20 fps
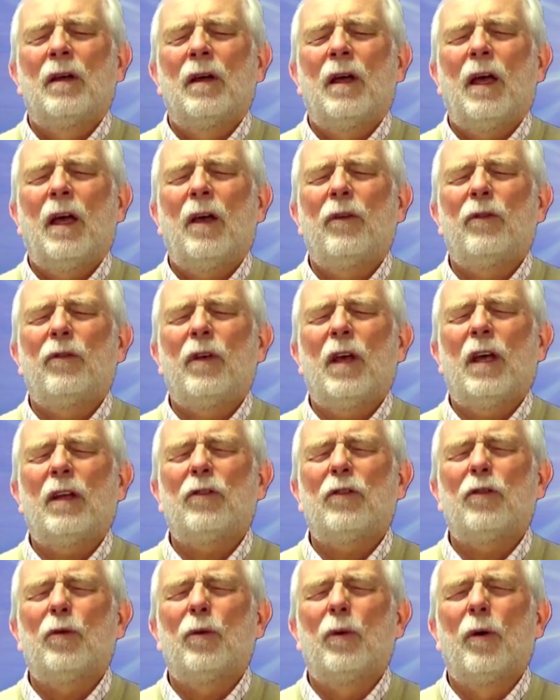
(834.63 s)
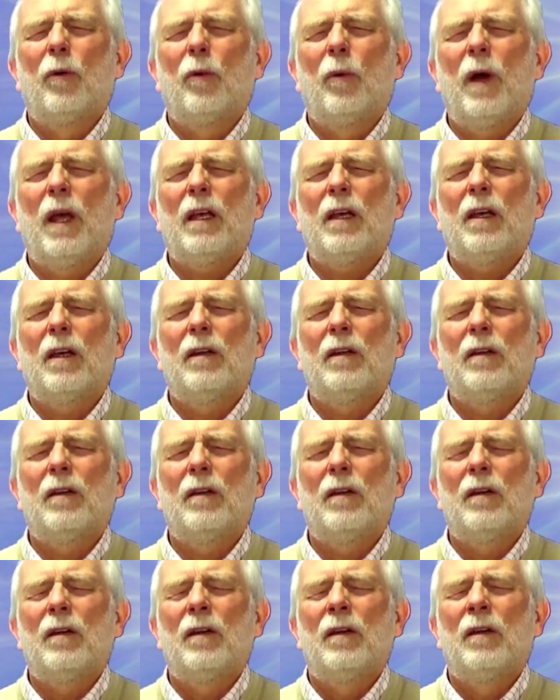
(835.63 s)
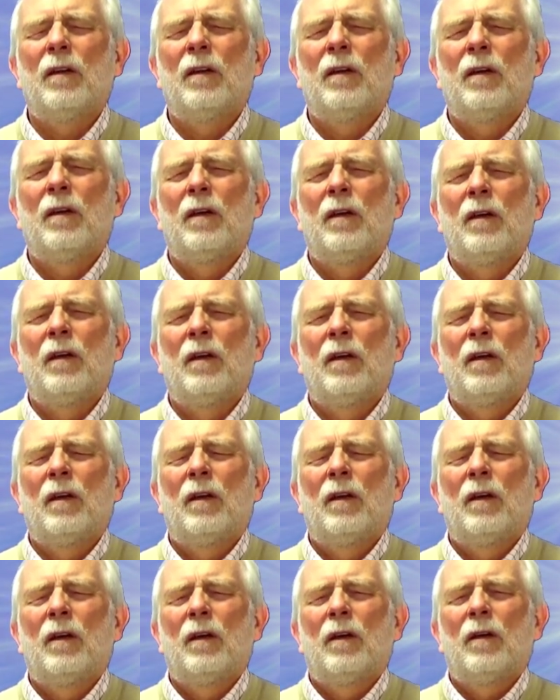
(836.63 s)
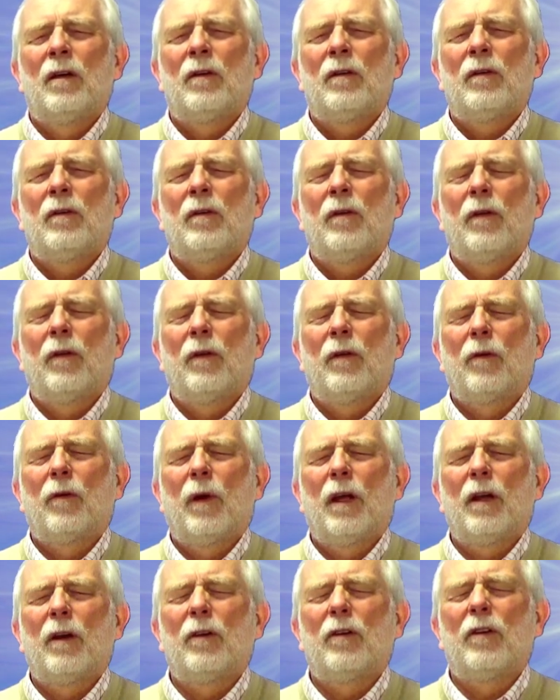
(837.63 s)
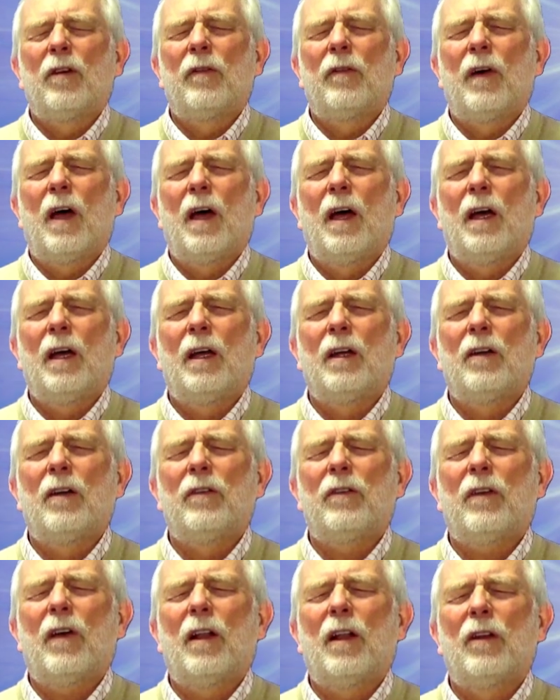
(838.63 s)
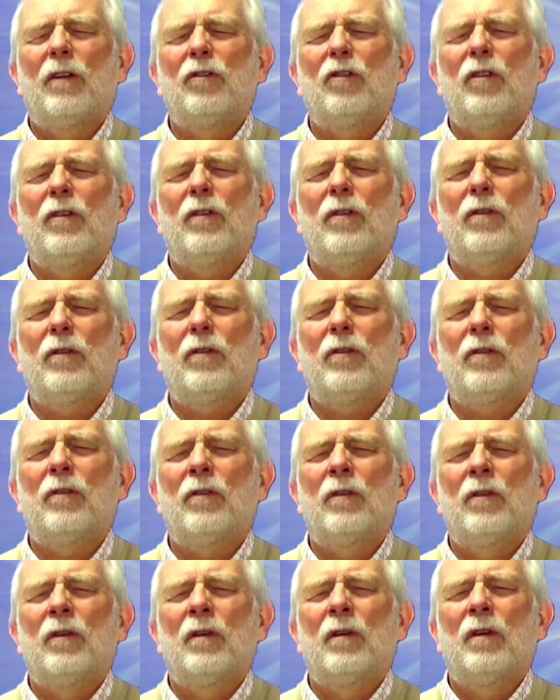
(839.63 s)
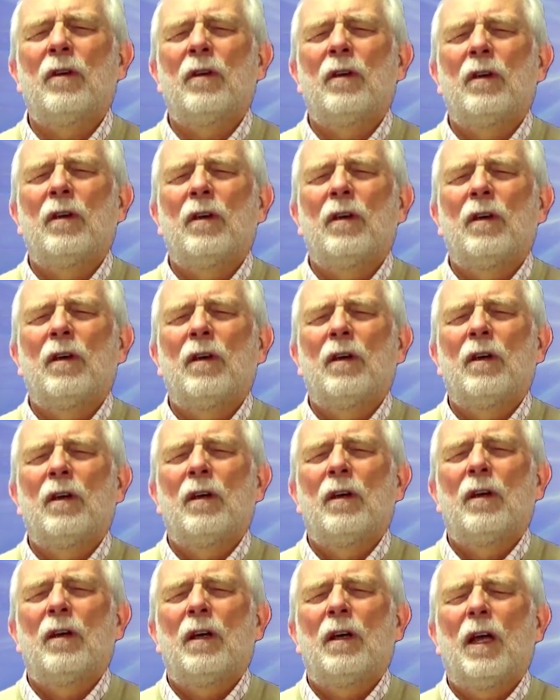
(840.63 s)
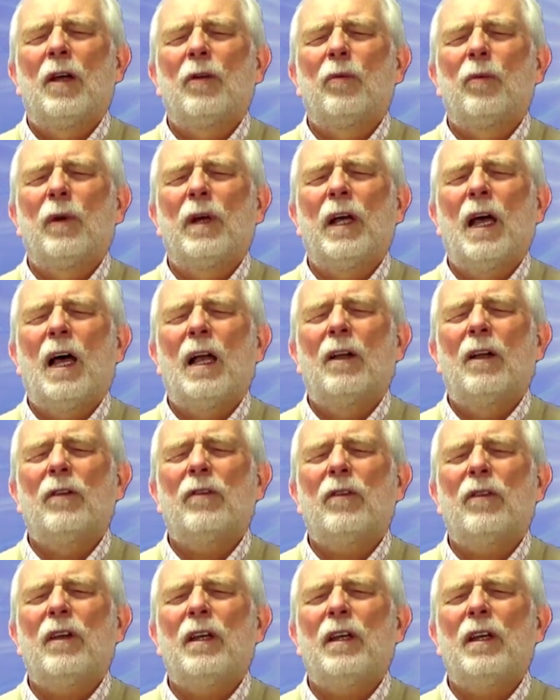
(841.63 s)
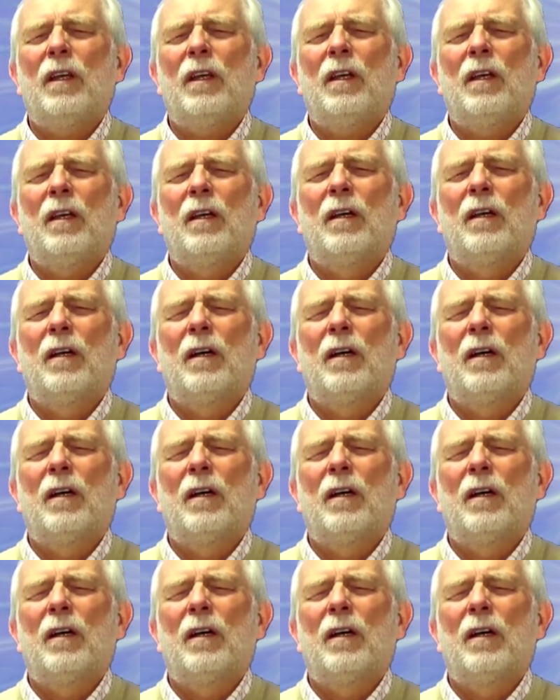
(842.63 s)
has yet to awaken to the greater divine intelligence and reality